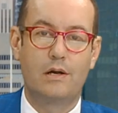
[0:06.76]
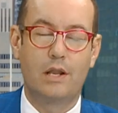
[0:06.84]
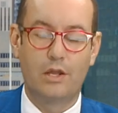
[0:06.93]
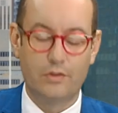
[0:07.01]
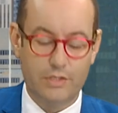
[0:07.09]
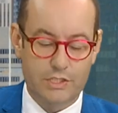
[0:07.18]

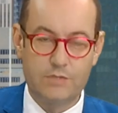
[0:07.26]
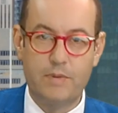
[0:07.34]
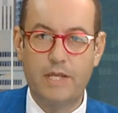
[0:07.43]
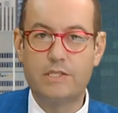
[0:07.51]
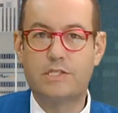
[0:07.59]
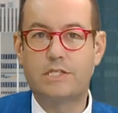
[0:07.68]
Hello, this is
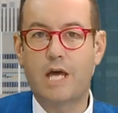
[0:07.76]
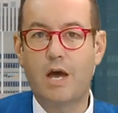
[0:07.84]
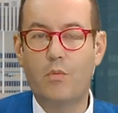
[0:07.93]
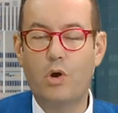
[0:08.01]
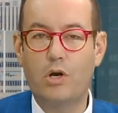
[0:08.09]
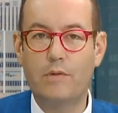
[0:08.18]
Ben
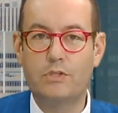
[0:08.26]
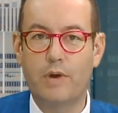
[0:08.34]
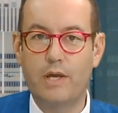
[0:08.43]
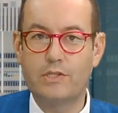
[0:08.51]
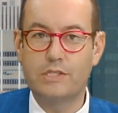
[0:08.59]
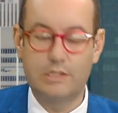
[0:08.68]
Starr. Welcome
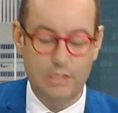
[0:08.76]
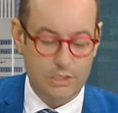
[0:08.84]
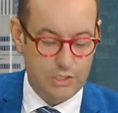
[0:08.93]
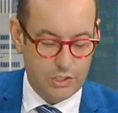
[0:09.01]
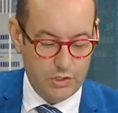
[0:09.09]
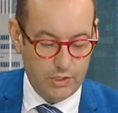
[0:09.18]
to our Sydney
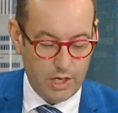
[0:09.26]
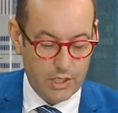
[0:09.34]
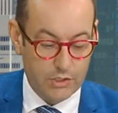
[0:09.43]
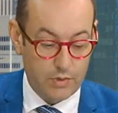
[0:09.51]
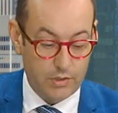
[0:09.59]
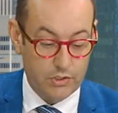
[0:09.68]

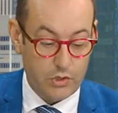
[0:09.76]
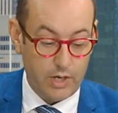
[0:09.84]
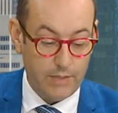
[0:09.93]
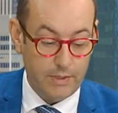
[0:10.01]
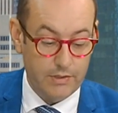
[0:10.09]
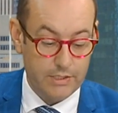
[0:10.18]
studios. Well,
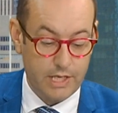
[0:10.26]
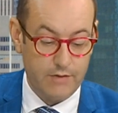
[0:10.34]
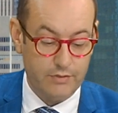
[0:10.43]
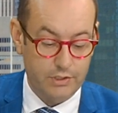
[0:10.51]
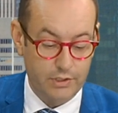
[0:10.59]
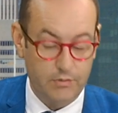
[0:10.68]
joining me this
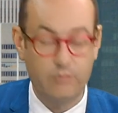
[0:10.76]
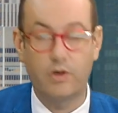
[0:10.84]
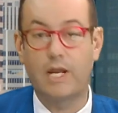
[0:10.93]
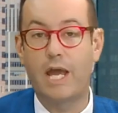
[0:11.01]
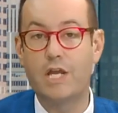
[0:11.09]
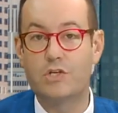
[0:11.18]
afternoon, we've
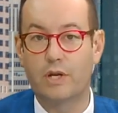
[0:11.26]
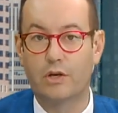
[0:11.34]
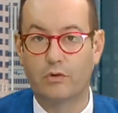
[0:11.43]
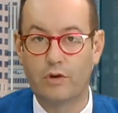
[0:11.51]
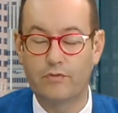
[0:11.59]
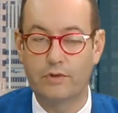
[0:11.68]
got
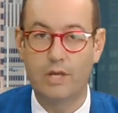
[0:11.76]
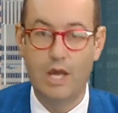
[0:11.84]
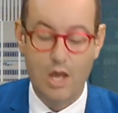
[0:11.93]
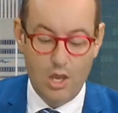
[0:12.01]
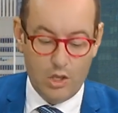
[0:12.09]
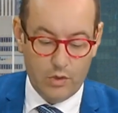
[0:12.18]
Adrian Griffin,
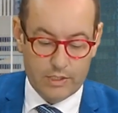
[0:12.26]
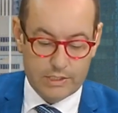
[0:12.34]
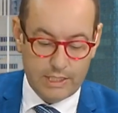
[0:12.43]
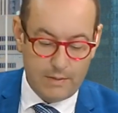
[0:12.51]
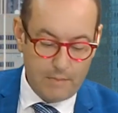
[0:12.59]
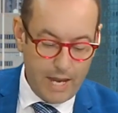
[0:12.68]
who
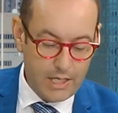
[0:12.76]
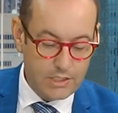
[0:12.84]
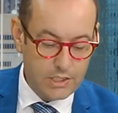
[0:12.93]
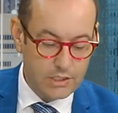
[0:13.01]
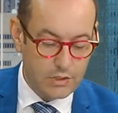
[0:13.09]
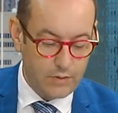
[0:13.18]
is the
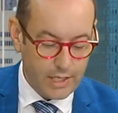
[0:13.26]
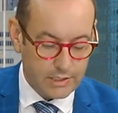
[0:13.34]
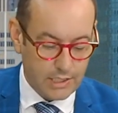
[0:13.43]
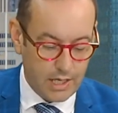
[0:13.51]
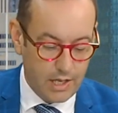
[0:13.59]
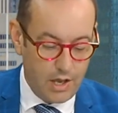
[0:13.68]
Managing
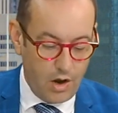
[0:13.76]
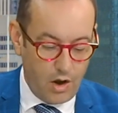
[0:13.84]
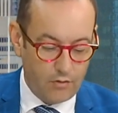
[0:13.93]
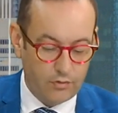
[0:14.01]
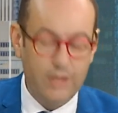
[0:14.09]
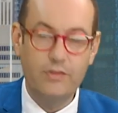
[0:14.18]
Director
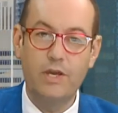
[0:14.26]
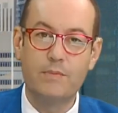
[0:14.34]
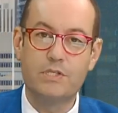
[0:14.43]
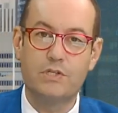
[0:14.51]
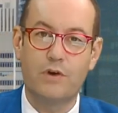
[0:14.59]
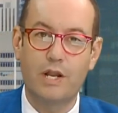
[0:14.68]
of
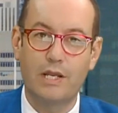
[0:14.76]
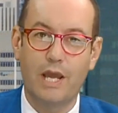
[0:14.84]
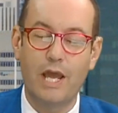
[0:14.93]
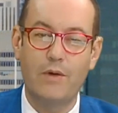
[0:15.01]
Lithium Australia.